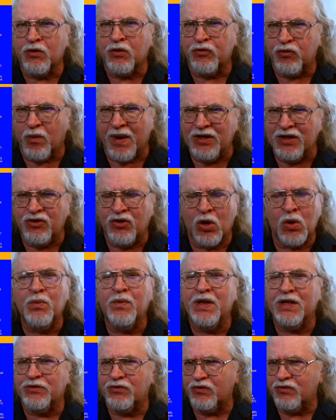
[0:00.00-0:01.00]
so I
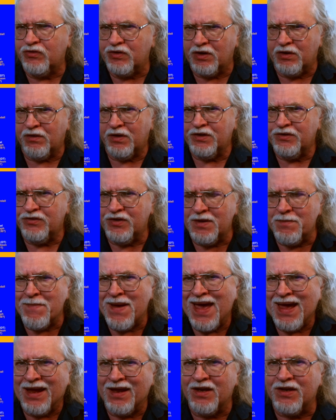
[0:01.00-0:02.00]
don't necessarily see
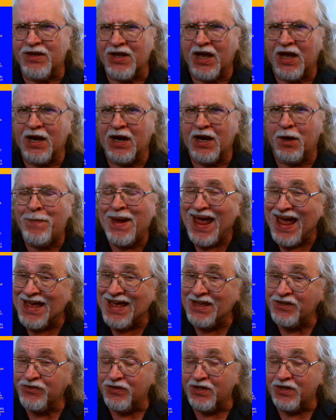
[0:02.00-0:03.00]
McIntyre
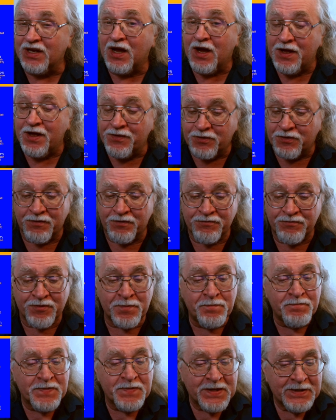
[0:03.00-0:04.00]
passing either of them.